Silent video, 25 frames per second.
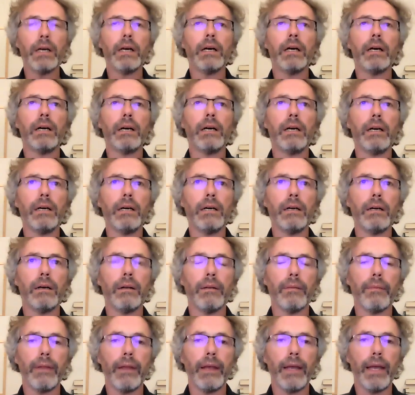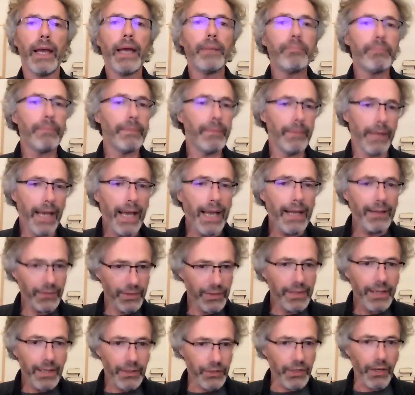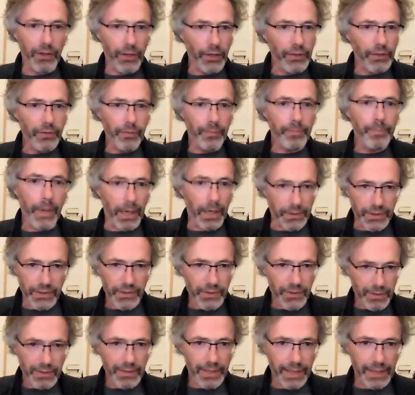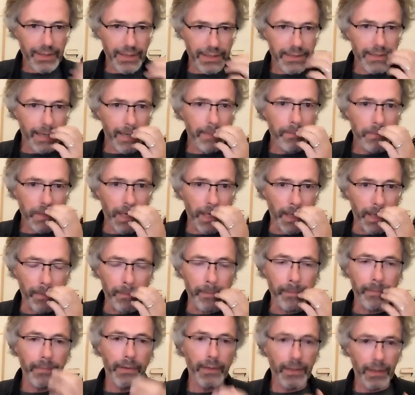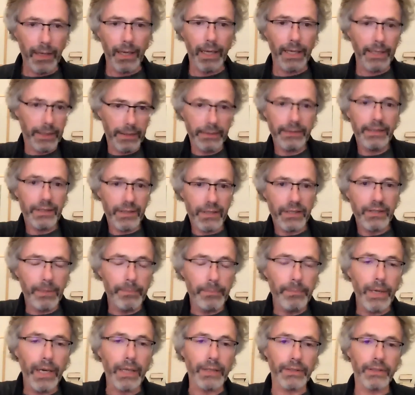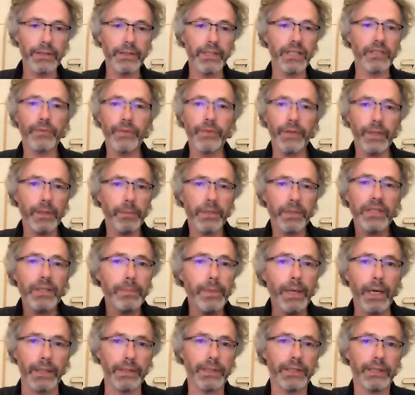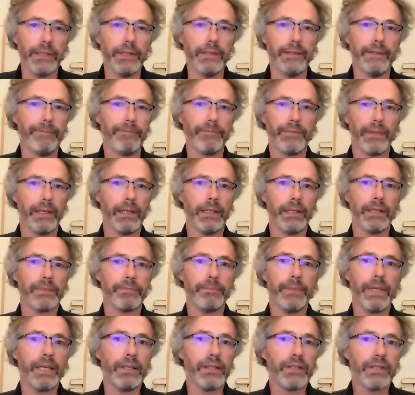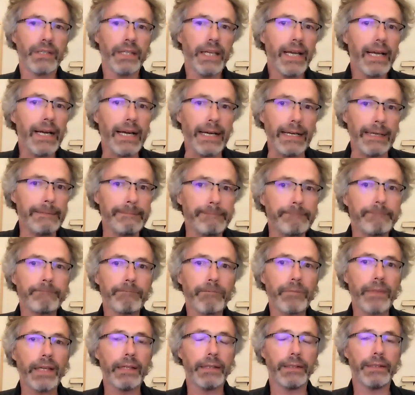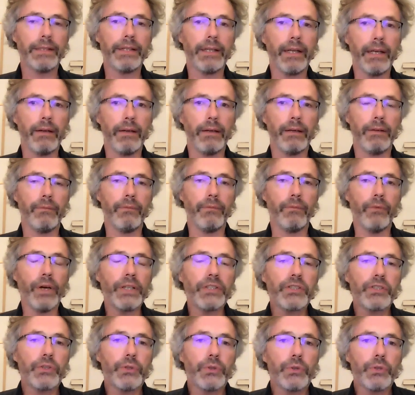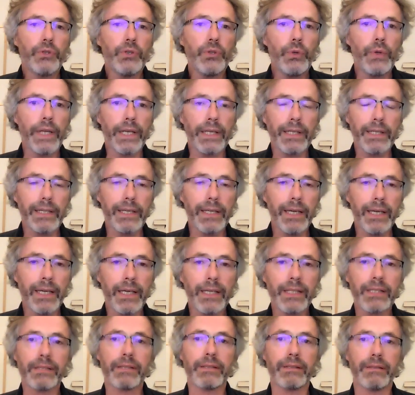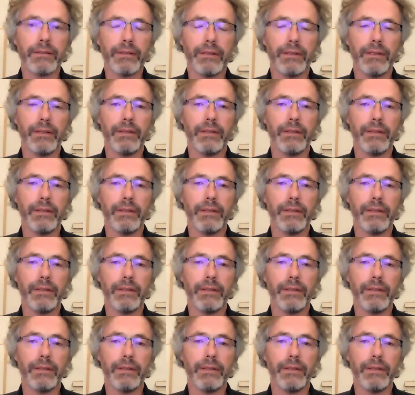And there's a lot of buts at the same time. Like, this is a but, this film is a but. It means, what to do in case